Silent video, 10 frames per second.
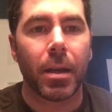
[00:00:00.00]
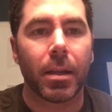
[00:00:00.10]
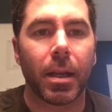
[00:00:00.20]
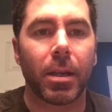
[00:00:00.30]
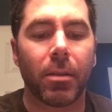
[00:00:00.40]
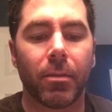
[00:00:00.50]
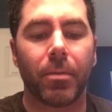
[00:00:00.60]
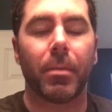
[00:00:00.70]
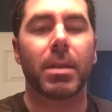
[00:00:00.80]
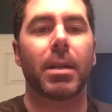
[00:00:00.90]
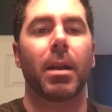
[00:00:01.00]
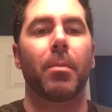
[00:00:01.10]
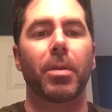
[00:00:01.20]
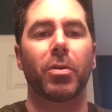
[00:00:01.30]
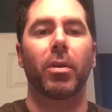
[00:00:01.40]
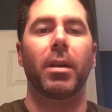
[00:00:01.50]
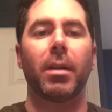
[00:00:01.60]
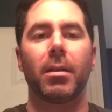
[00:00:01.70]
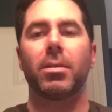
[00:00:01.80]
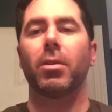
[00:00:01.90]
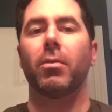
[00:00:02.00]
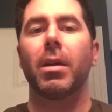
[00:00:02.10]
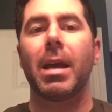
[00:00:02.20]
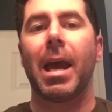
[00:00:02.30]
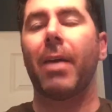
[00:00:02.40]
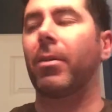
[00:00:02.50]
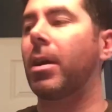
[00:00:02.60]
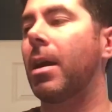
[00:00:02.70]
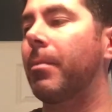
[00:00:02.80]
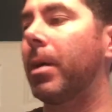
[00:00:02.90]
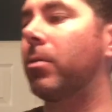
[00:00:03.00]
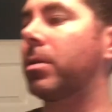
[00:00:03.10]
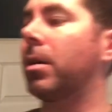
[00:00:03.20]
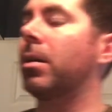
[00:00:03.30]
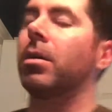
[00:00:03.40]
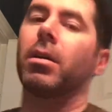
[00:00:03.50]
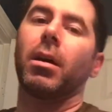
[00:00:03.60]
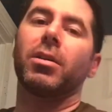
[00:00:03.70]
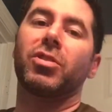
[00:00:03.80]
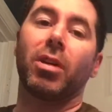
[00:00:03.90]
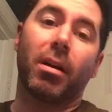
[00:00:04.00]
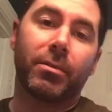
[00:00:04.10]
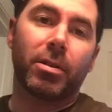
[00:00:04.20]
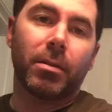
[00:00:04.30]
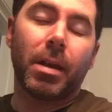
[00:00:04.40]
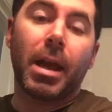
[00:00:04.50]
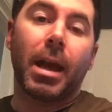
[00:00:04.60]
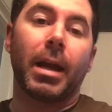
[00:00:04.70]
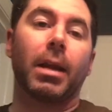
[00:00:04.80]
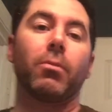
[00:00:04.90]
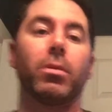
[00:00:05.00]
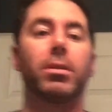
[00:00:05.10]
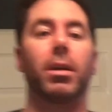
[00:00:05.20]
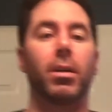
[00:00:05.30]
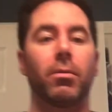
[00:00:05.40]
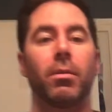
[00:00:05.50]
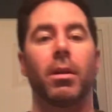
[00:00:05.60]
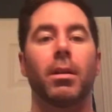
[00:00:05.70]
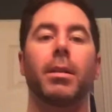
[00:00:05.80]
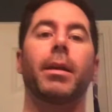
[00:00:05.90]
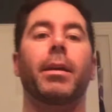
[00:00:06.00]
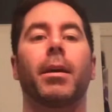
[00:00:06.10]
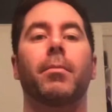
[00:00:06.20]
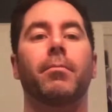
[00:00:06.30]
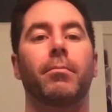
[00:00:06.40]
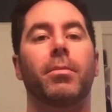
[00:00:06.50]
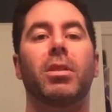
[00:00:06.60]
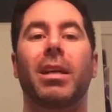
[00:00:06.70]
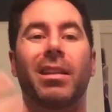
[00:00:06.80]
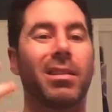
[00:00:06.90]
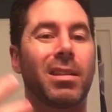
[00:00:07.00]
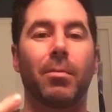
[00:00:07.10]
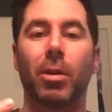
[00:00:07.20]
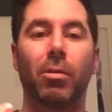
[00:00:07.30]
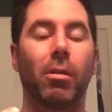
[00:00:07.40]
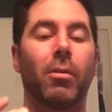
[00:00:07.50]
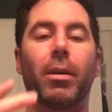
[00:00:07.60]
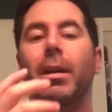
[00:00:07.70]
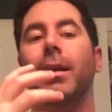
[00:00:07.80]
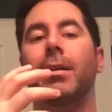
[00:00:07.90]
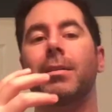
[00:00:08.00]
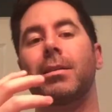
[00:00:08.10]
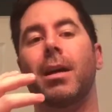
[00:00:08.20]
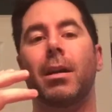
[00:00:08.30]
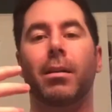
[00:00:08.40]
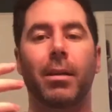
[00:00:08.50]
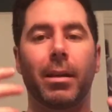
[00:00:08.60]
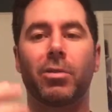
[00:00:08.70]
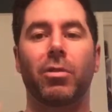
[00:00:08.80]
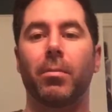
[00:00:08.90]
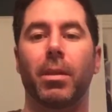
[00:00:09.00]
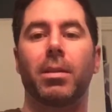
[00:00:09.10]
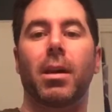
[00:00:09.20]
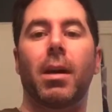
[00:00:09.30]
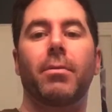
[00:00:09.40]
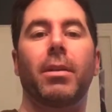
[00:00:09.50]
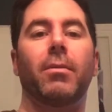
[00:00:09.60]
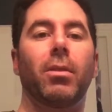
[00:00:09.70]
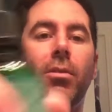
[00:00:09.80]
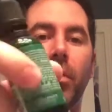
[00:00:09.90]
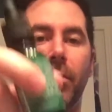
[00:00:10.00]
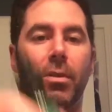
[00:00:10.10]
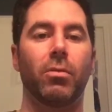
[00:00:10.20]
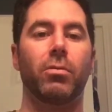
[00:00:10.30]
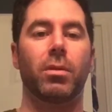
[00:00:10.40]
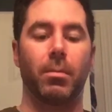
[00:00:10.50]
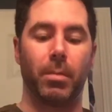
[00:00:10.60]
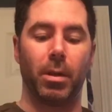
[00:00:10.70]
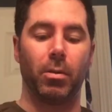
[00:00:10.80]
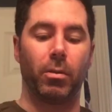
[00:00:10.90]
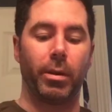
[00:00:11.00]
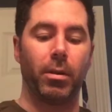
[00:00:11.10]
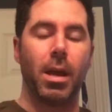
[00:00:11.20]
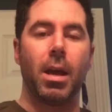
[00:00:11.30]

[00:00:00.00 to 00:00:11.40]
then you've missed that opportunity to have it come out softer. And I will tell you, like, say this time you grow it and it's not extremely soft, even though you've used beard oil,